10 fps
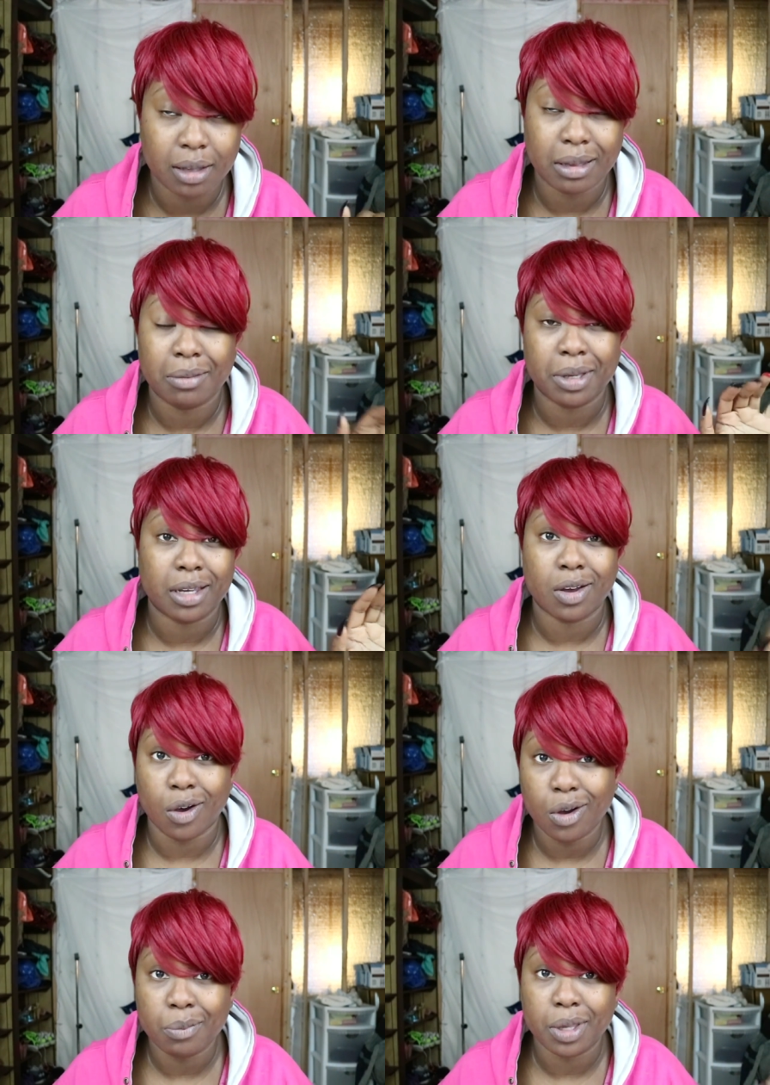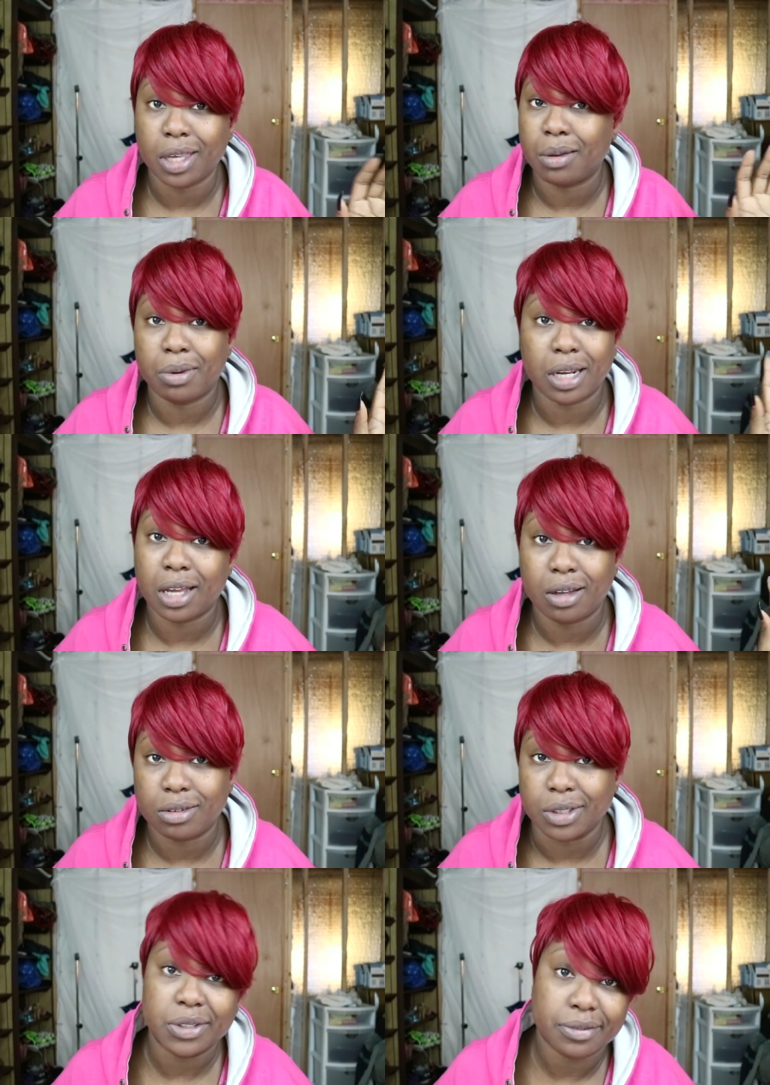I in called big hair, but I
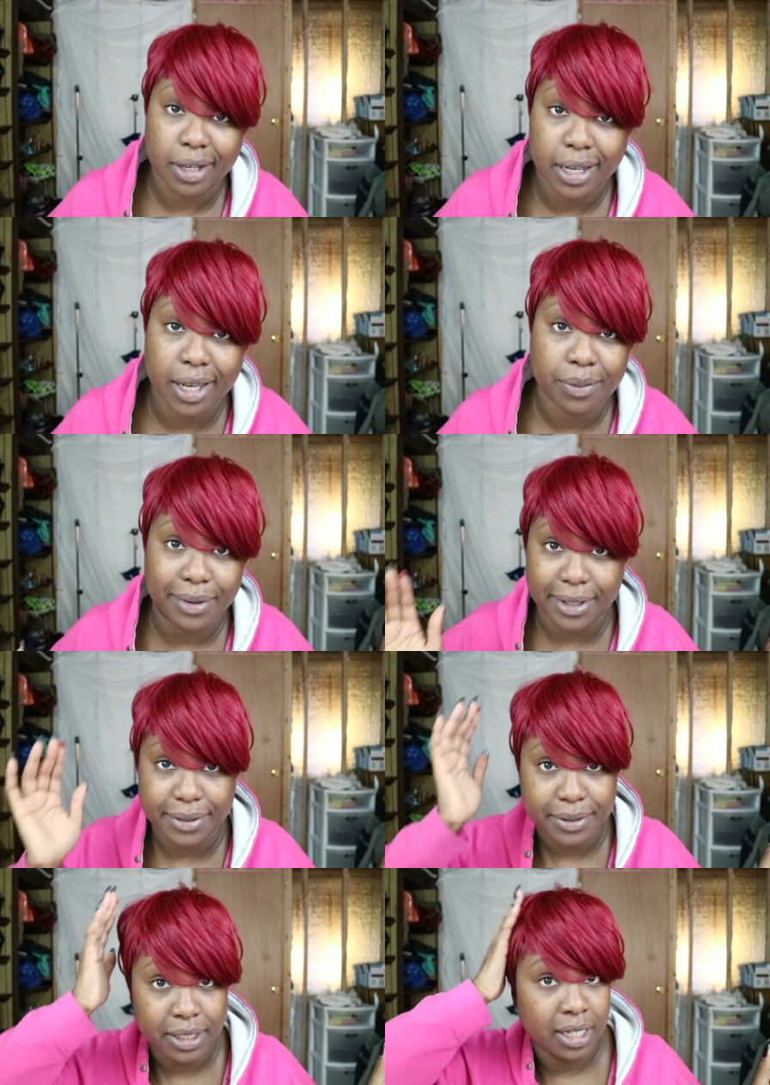don't know if I got one.